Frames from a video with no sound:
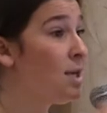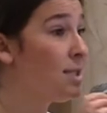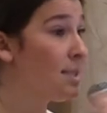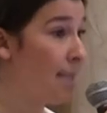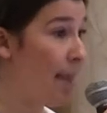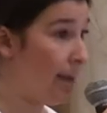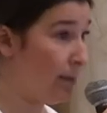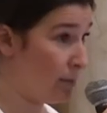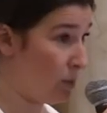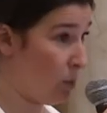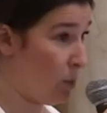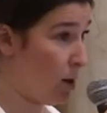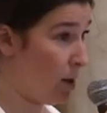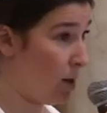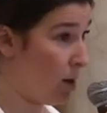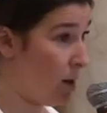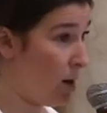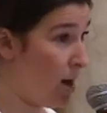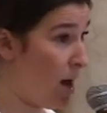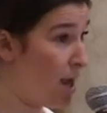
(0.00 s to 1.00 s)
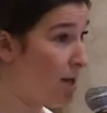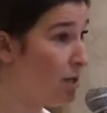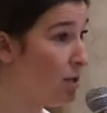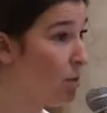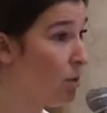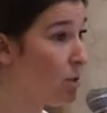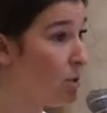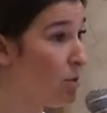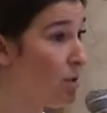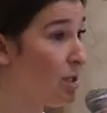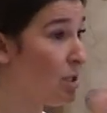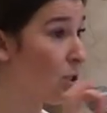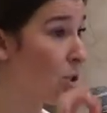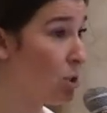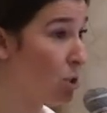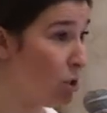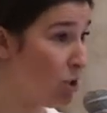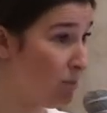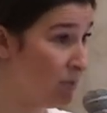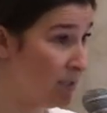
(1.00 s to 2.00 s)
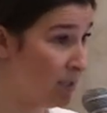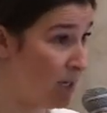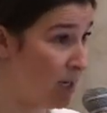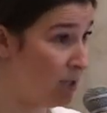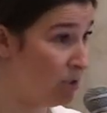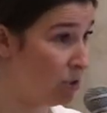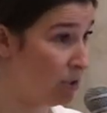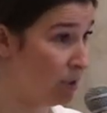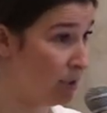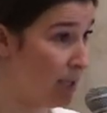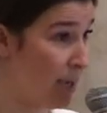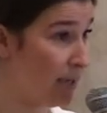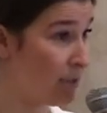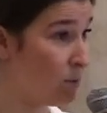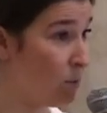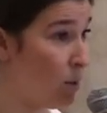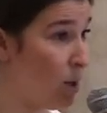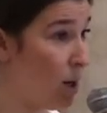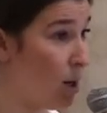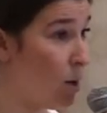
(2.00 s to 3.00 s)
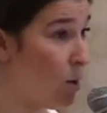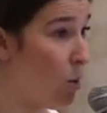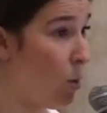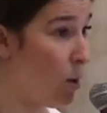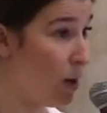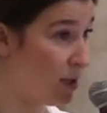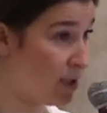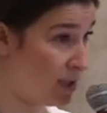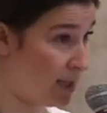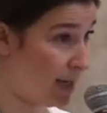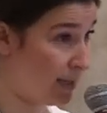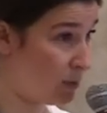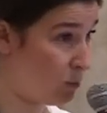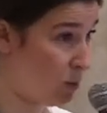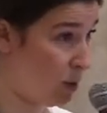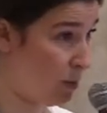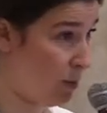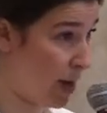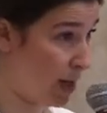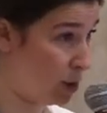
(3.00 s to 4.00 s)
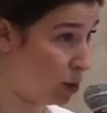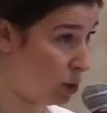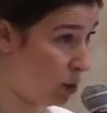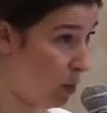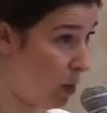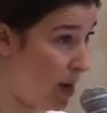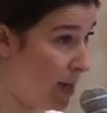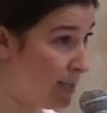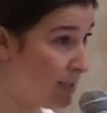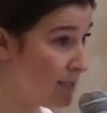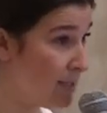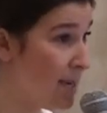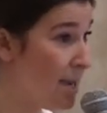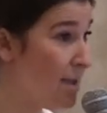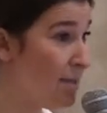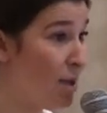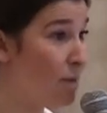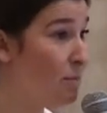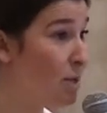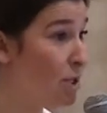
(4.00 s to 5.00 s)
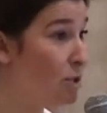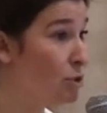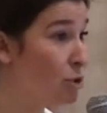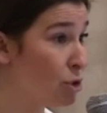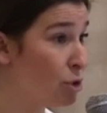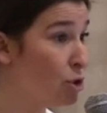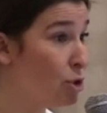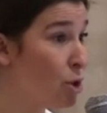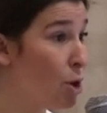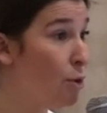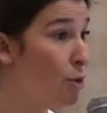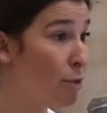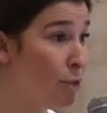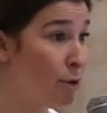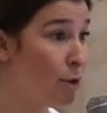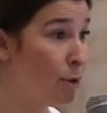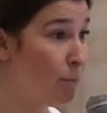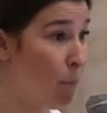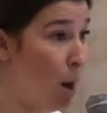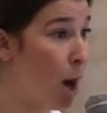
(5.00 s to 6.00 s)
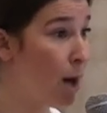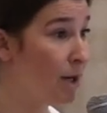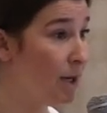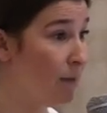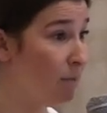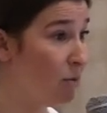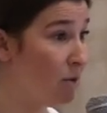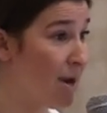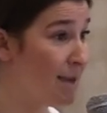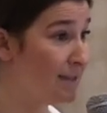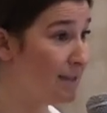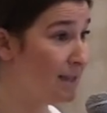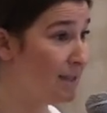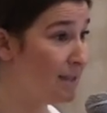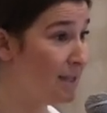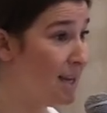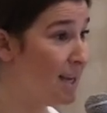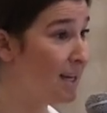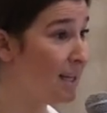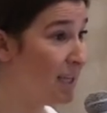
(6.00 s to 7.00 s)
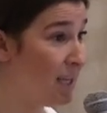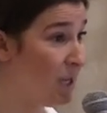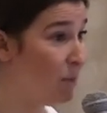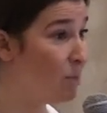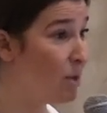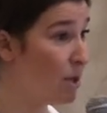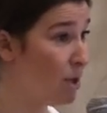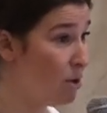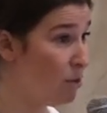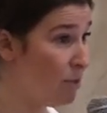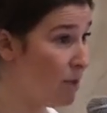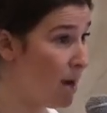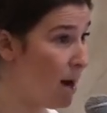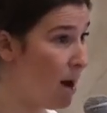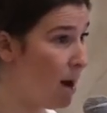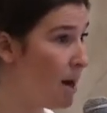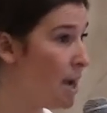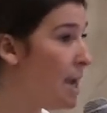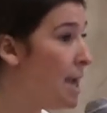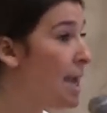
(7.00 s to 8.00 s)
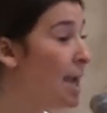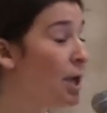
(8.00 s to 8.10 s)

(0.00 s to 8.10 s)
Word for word: a sex worker and you're doing circumstantial sex work or sex work by choice, that means there's no third party present in keeping you there.